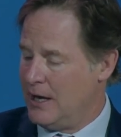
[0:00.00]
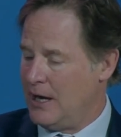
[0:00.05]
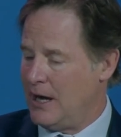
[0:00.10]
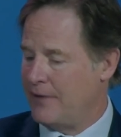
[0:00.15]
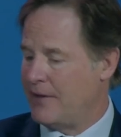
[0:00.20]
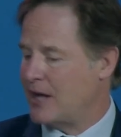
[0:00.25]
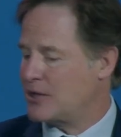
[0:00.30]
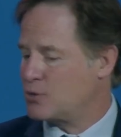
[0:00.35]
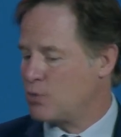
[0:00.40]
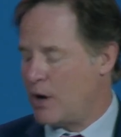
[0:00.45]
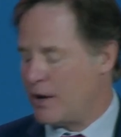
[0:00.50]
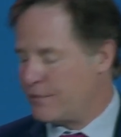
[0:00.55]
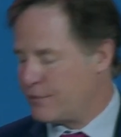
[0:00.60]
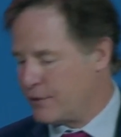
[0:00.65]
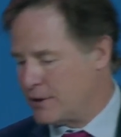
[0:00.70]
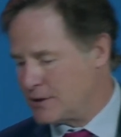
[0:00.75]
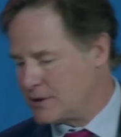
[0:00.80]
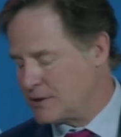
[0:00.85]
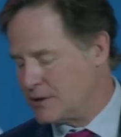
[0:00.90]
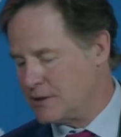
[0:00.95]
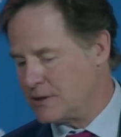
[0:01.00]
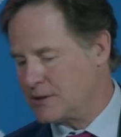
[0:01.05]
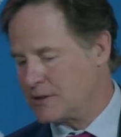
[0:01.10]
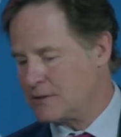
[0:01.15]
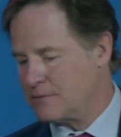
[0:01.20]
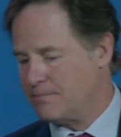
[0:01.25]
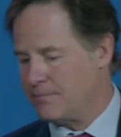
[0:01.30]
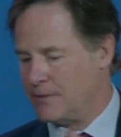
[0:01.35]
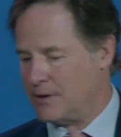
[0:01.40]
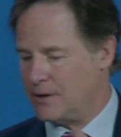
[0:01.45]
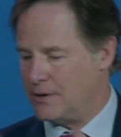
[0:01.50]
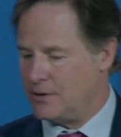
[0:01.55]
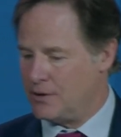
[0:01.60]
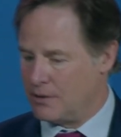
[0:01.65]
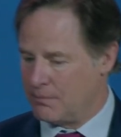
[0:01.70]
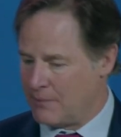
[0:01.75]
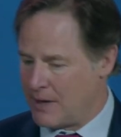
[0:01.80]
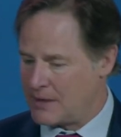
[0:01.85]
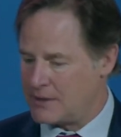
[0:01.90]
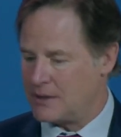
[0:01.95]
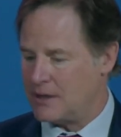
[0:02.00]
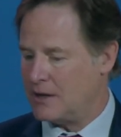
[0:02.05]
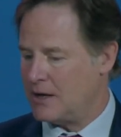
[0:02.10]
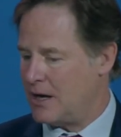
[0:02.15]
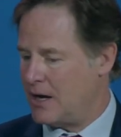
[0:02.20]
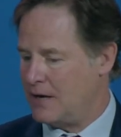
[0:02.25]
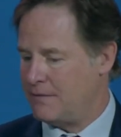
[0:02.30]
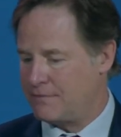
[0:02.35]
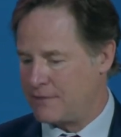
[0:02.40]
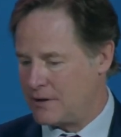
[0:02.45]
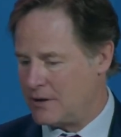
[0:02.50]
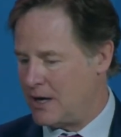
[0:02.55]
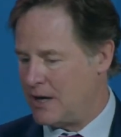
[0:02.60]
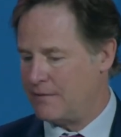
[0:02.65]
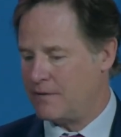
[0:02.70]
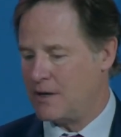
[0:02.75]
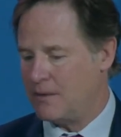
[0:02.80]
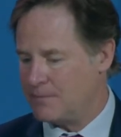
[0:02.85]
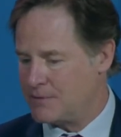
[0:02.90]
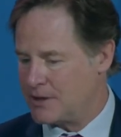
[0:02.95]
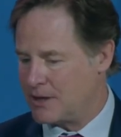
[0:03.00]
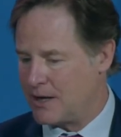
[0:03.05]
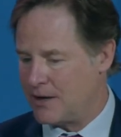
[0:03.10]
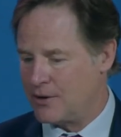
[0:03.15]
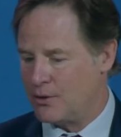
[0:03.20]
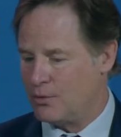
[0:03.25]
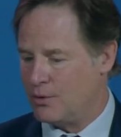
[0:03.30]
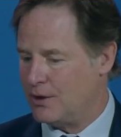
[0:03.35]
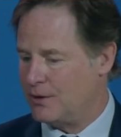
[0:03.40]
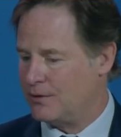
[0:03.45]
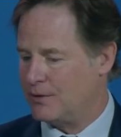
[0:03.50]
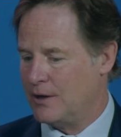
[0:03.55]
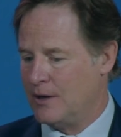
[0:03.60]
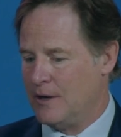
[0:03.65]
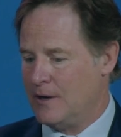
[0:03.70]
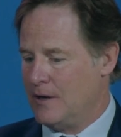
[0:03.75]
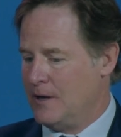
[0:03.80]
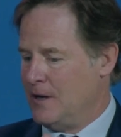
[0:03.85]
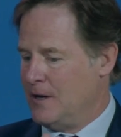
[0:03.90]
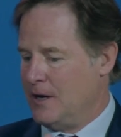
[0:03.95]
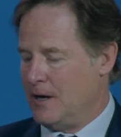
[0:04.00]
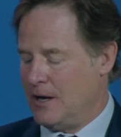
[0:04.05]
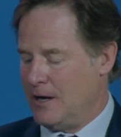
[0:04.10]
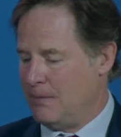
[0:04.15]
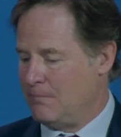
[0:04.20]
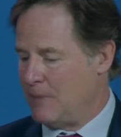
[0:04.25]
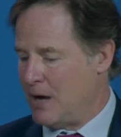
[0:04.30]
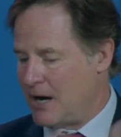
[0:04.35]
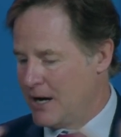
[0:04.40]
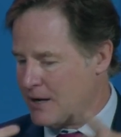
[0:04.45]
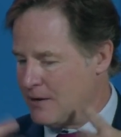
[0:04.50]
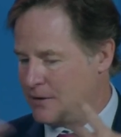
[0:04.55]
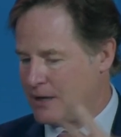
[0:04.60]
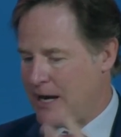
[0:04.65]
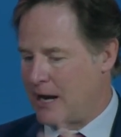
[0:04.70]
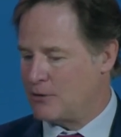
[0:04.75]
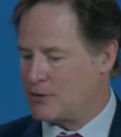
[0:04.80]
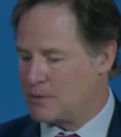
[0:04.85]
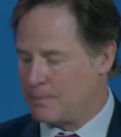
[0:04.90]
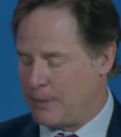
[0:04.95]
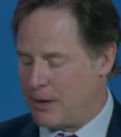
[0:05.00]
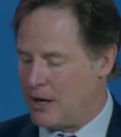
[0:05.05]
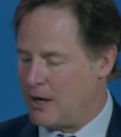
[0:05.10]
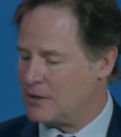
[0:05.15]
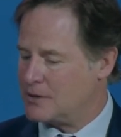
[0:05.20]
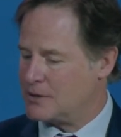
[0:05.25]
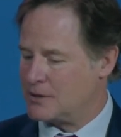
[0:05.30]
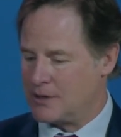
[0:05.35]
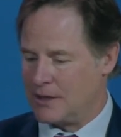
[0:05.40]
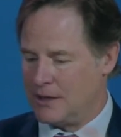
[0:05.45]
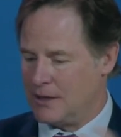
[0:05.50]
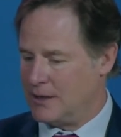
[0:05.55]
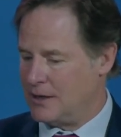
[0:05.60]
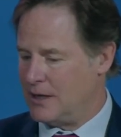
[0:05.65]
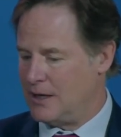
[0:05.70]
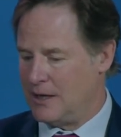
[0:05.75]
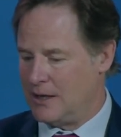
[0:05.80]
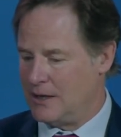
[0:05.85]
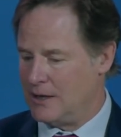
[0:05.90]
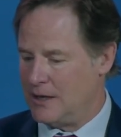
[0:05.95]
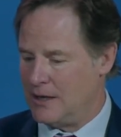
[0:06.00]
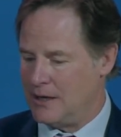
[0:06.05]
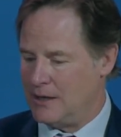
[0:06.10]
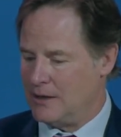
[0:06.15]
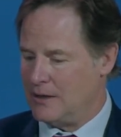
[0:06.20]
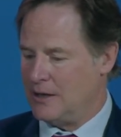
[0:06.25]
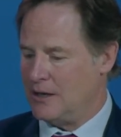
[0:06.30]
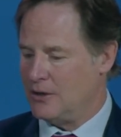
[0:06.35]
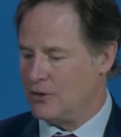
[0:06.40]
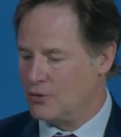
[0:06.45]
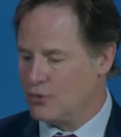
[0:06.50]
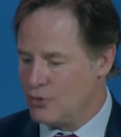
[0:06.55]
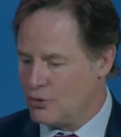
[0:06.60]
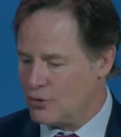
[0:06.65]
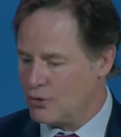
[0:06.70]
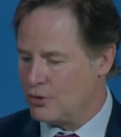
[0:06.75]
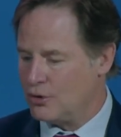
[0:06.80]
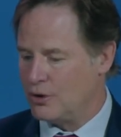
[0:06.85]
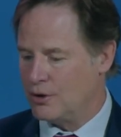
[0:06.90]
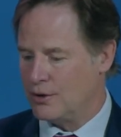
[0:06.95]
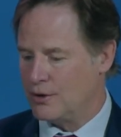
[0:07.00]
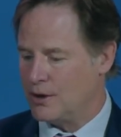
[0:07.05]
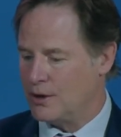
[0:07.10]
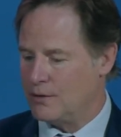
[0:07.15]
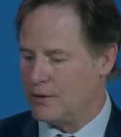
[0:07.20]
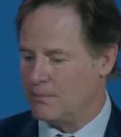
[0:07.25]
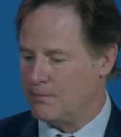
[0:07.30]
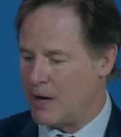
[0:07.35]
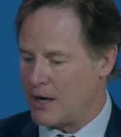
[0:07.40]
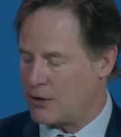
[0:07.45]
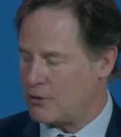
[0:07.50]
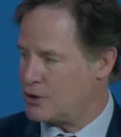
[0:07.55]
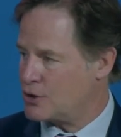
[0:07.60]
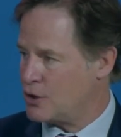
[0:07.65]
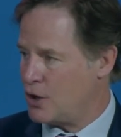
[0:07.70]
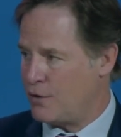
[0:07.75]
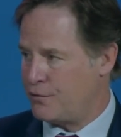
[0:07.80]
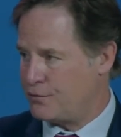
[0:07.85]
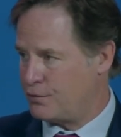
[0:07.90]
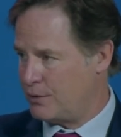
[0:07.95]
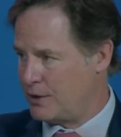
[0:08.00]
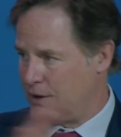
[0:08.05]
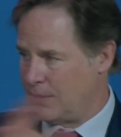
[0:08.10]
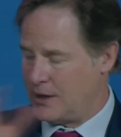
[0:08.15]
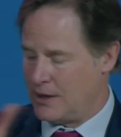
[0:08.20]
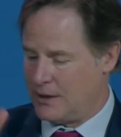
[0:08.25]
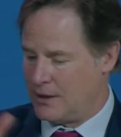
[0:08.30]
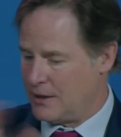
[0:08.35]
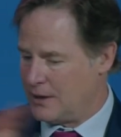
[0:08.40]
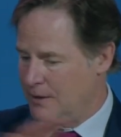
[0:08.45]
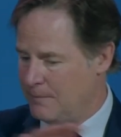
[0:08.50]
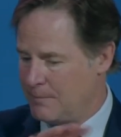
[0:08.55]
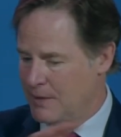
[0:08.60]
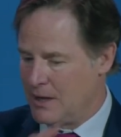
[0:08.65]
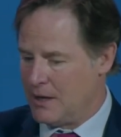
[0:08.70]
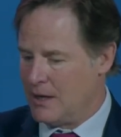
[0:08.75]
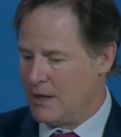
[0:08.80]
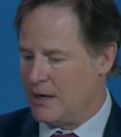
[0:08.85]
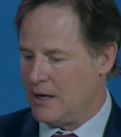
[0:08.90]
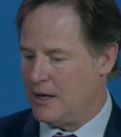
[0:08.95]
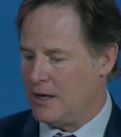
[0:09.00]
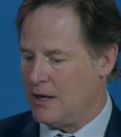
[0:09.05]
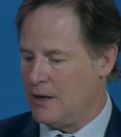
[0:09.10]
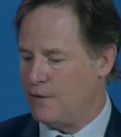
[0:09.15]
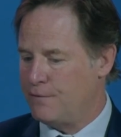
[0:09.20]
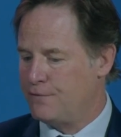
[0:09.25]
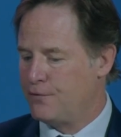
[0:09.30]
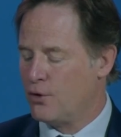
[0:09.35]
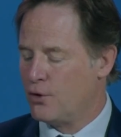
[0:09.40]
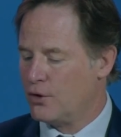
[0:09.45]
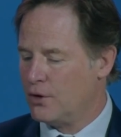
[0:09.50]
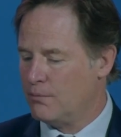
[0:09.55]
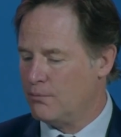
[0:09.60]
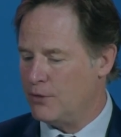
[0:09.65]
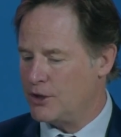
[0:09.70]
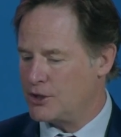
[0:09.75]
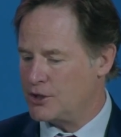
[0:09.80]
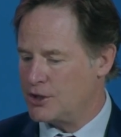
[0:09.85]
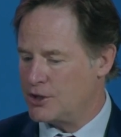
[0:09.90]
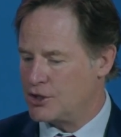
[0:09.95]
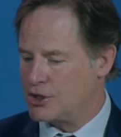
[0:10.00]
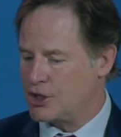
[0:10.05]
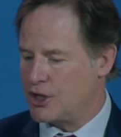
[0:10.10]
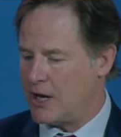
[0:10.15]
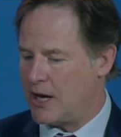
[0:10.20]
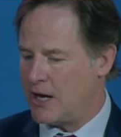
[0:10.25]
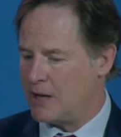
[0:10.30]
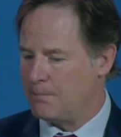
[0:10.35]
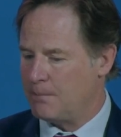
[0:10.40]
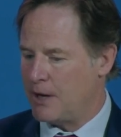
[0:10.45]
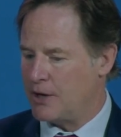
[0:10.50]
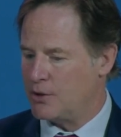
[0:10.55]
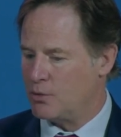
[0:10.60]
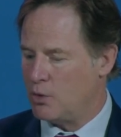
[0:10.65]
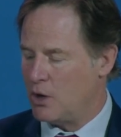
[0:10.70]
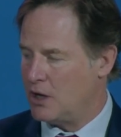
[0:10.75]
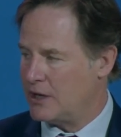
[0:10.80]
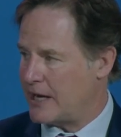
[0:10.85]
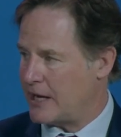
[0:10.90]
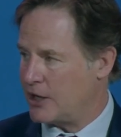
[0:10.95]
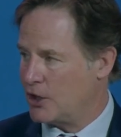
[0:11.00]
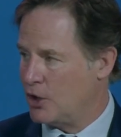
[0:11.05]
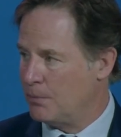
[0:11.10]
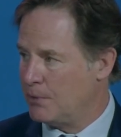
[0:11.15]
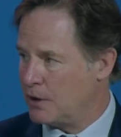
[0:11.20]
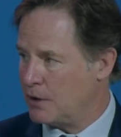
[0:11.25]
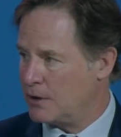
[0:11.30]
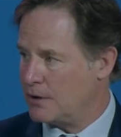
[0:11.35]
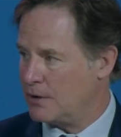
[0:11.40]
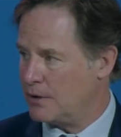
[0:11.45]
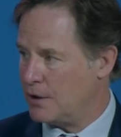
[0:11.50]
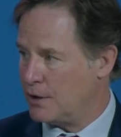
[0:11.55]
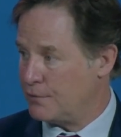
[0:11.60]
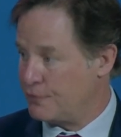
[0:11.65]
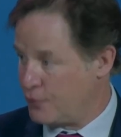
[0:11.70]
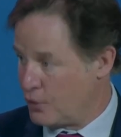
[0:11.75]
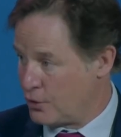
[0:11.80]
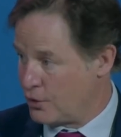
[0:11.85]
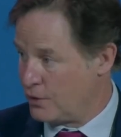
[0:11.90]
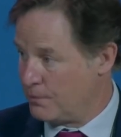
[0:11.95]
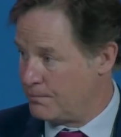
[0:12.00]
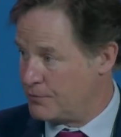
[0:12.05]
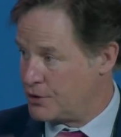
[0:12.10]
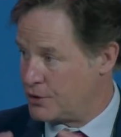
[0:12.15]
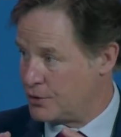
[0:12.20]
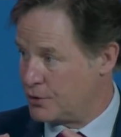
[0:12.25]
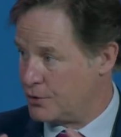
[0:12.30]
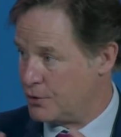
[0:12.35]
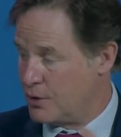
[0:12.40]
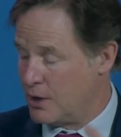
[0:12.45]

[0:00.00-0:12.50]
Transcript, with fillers: And that's why, for instance, you know, Meta, I've, I've come together with uh, my counterparts in, in, in, in Google and, and, and Microsoft in, in a, a, forum which is chaired by the World Economic uh, Forum to